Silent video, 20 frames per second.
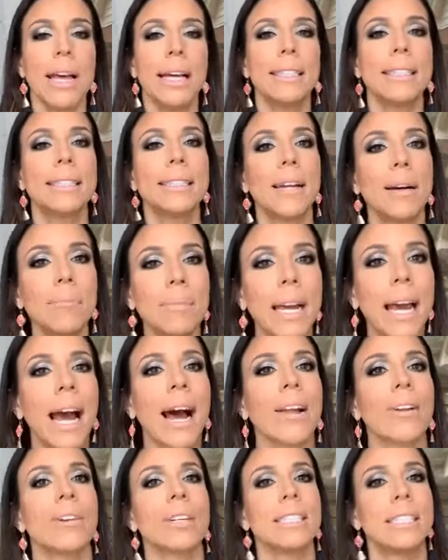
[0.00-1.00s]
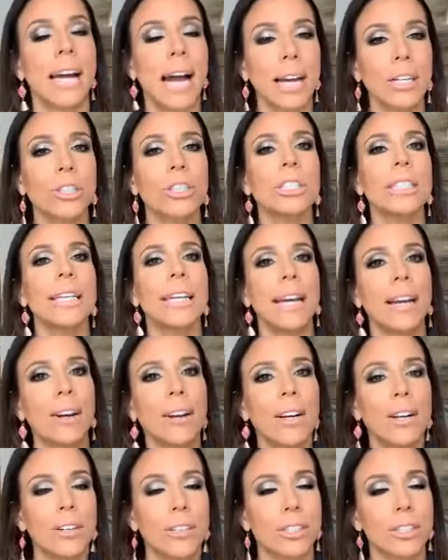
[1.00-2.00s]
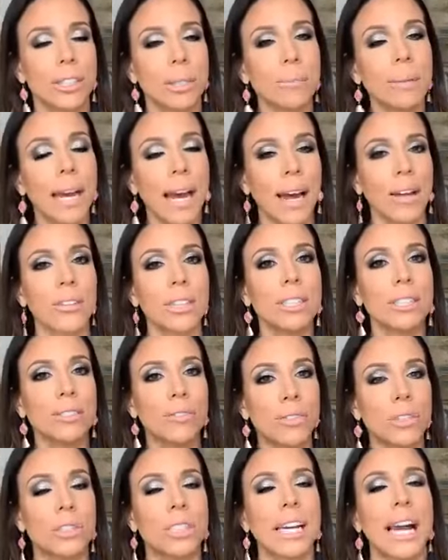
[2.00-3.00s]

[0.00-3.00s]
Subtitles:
Some calories and foods